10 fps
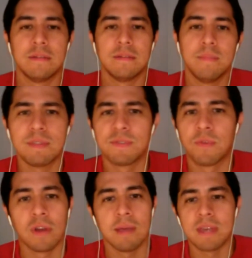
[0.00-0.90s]
Maybe it's
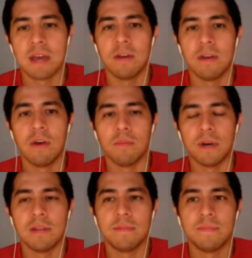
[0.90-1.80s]
4 games, I don't know,
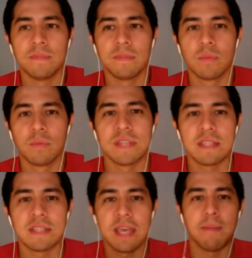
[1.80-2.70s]
but what does that
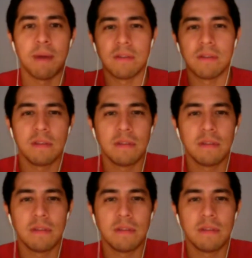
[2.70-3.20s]
say about?